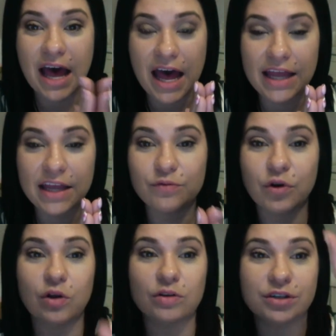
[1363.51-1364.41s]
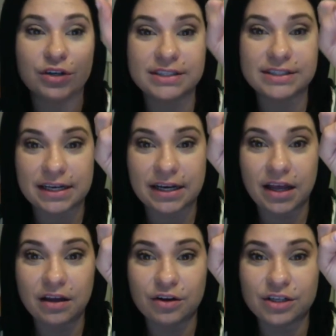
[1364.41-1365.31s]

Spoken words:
I enrolled Christina